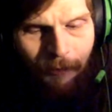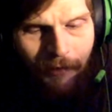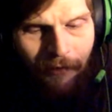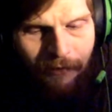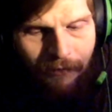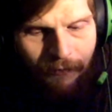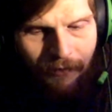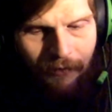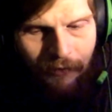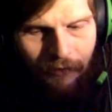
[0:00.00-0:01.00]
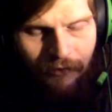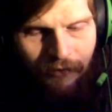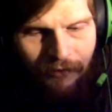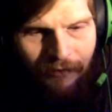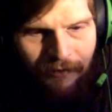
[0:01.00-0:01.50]
Perry defeated
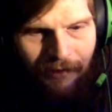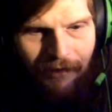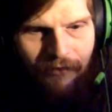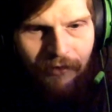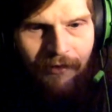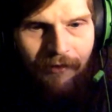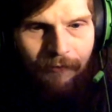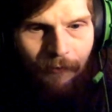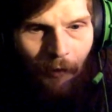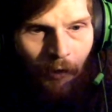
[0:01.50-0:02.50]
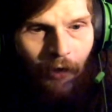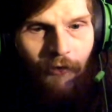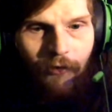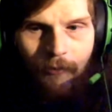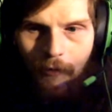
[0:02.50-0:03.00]
Christian Cage in an
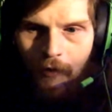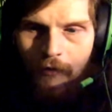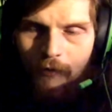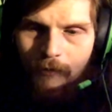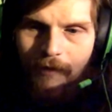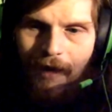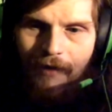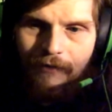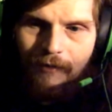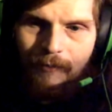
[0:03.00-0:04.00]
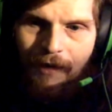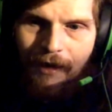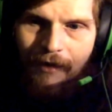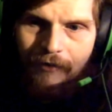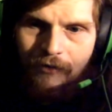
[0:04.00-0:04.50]
awesome, awesome casket
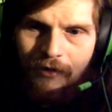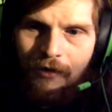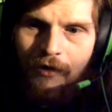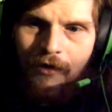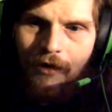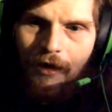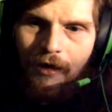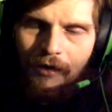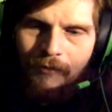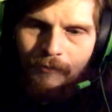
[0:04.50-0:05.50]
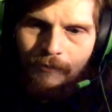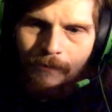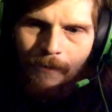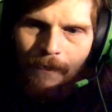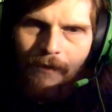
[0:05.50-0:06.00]
match.
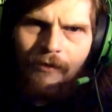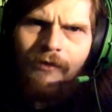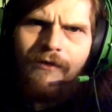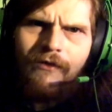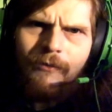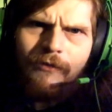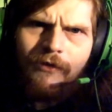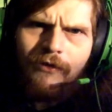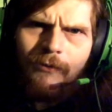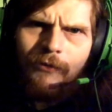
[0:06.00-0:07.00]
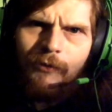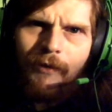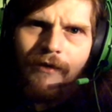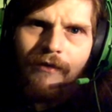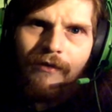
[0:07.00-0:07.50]
It leads them to some
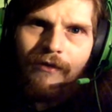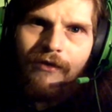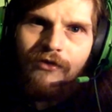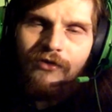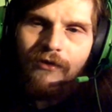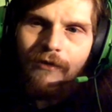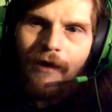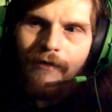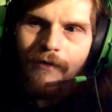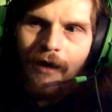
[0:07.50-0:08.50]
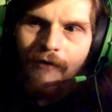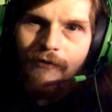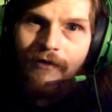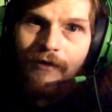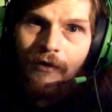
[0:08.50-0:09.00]
speculation that the
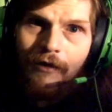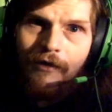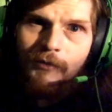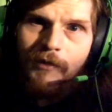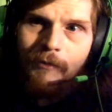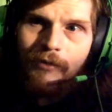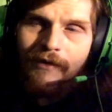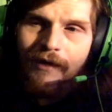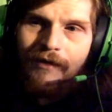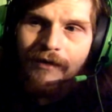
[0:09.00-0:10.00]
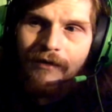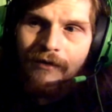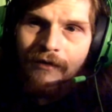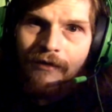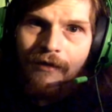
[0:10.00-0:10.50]
FTR has been planning,
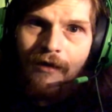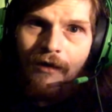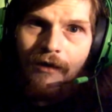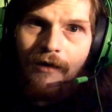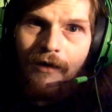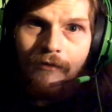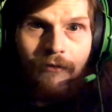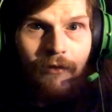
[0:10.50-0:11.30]
and